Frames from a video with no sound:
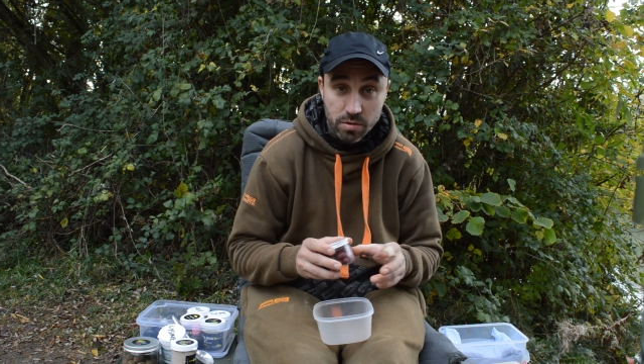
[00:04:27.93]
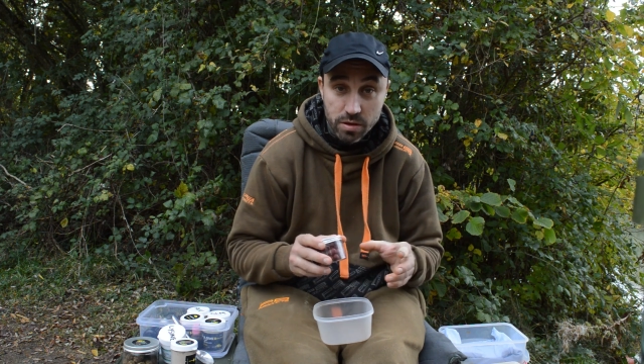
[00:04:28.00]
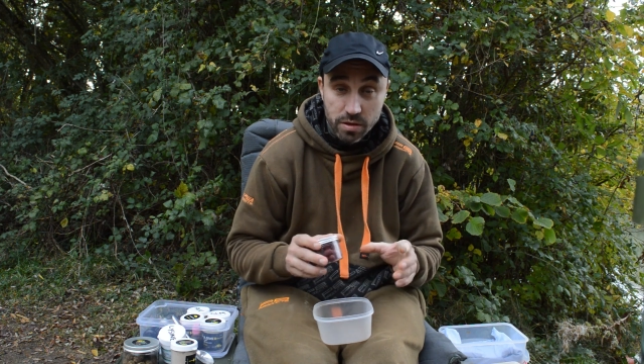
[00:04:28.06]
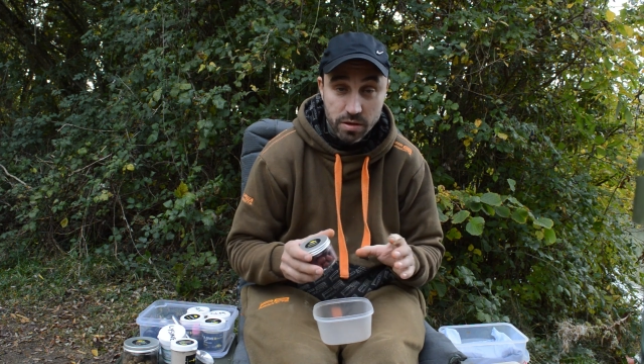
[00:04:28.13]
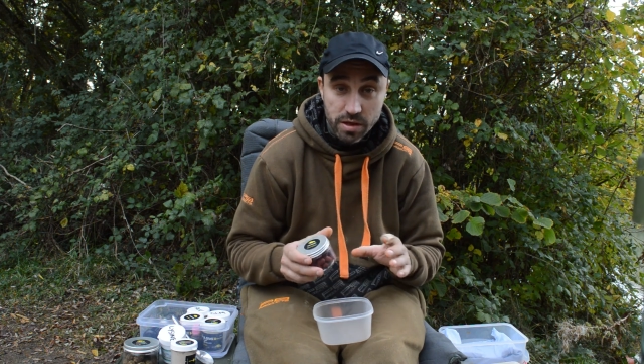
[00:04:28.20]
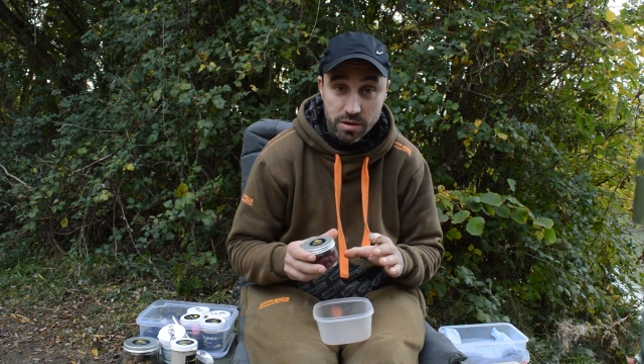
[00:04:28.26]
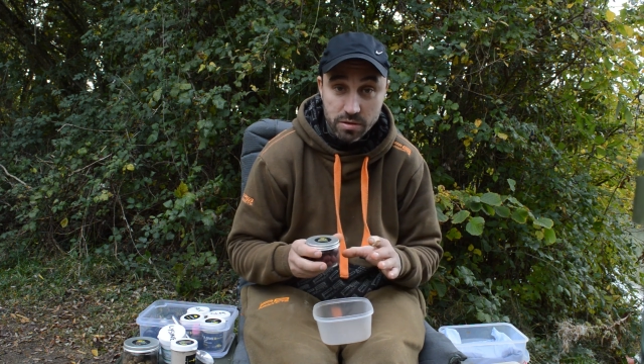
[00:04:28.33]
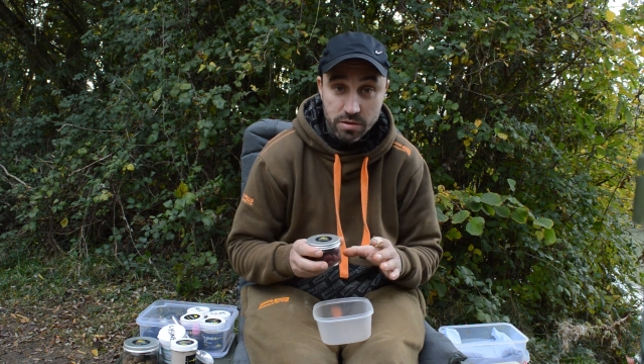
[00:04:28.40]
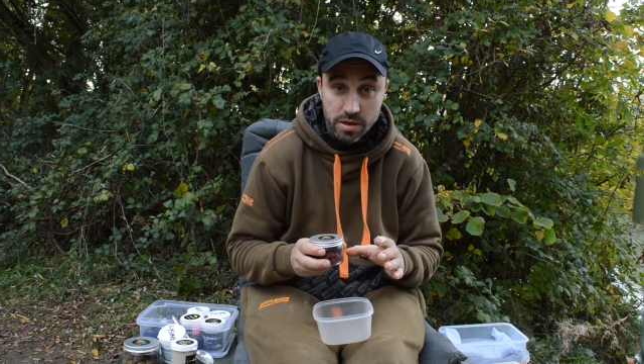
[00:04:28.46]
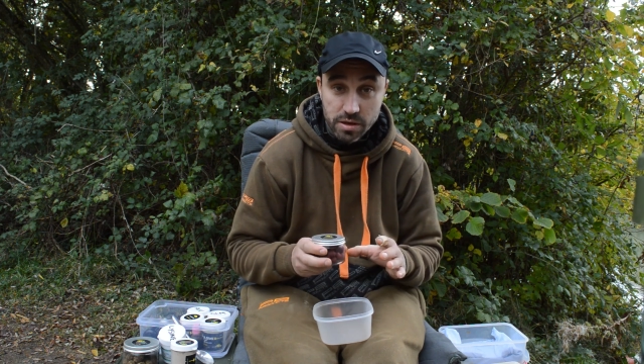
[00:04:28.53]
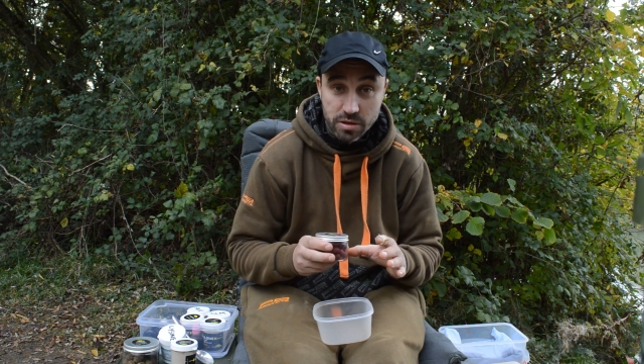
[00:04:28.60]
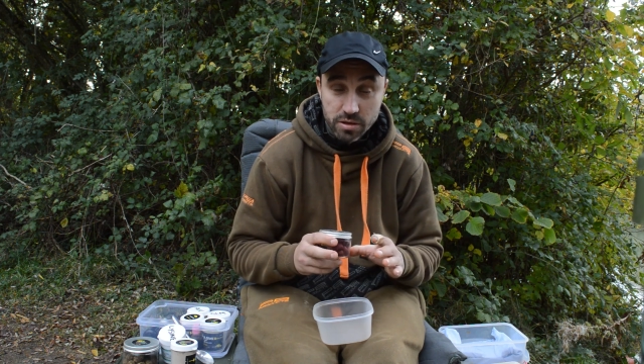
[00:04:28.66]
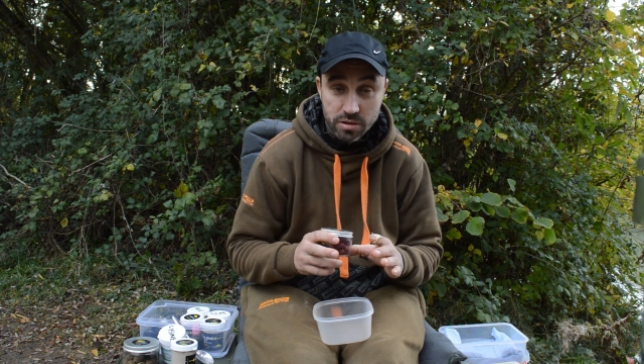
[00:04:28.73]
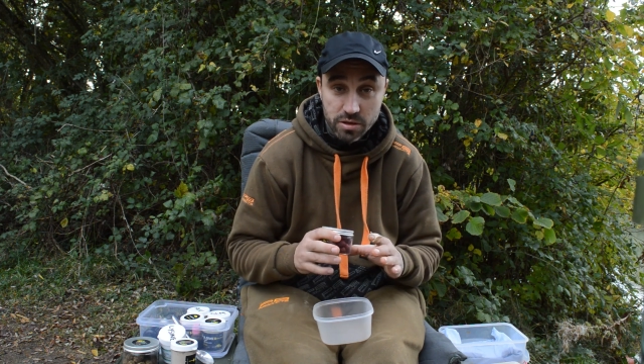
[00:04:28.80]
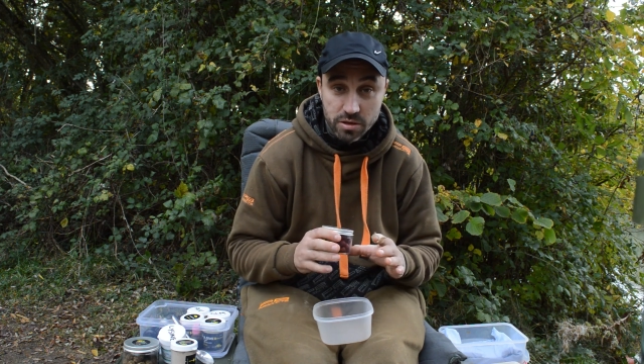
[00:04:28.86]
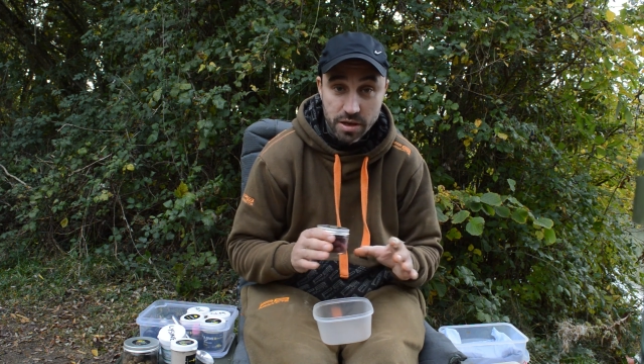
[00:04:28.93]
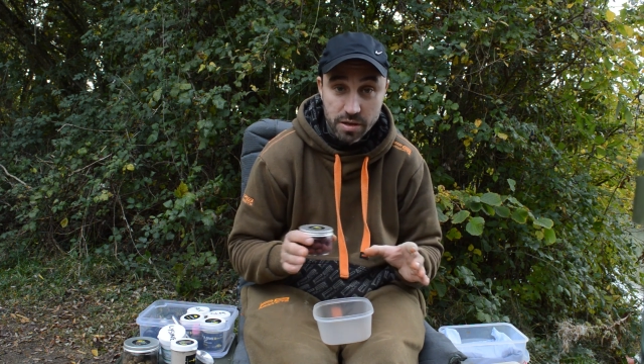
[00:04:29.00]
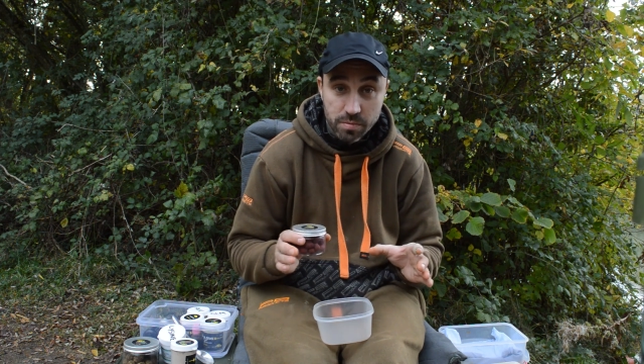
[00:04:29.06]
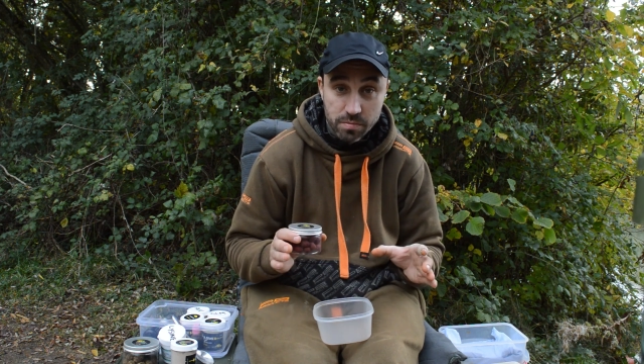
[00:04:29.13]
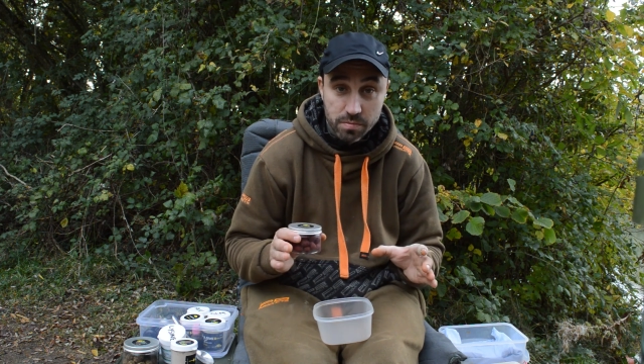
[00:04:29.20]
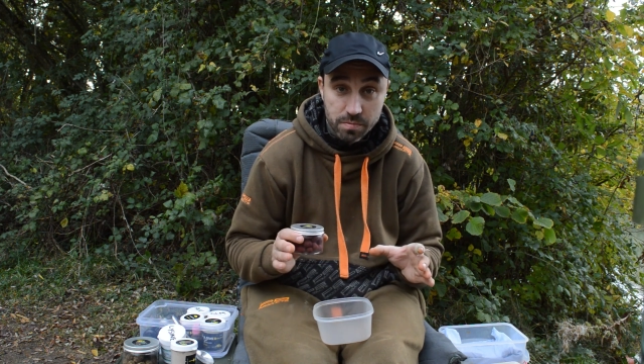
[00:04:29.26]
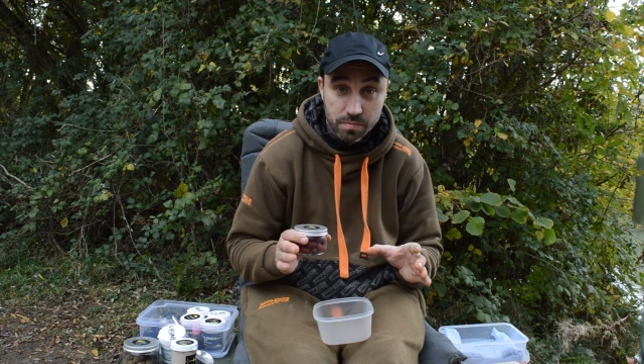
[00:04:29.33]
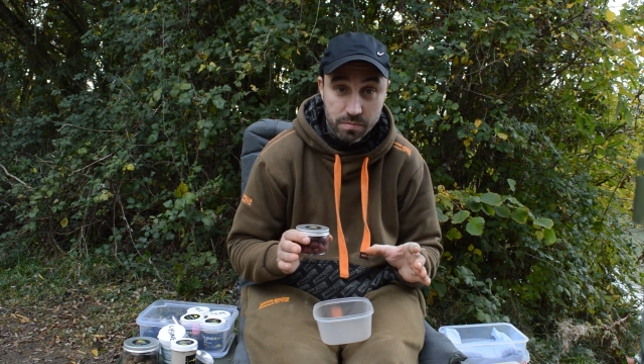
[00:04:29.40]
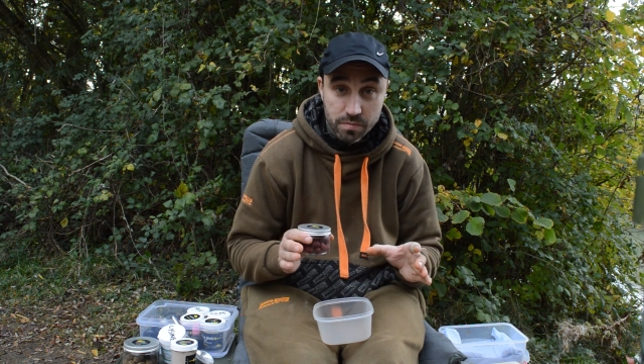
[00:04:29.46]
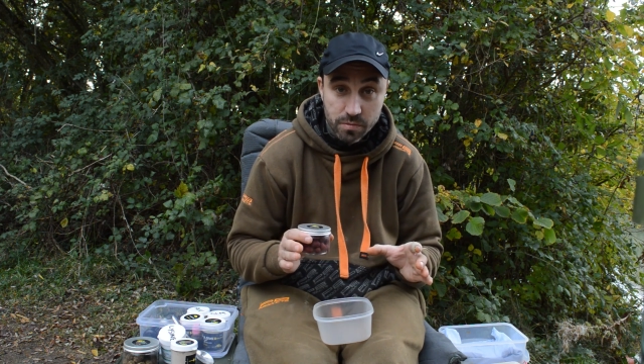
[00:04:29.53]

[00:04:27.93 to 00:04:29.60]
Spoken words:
but this is the same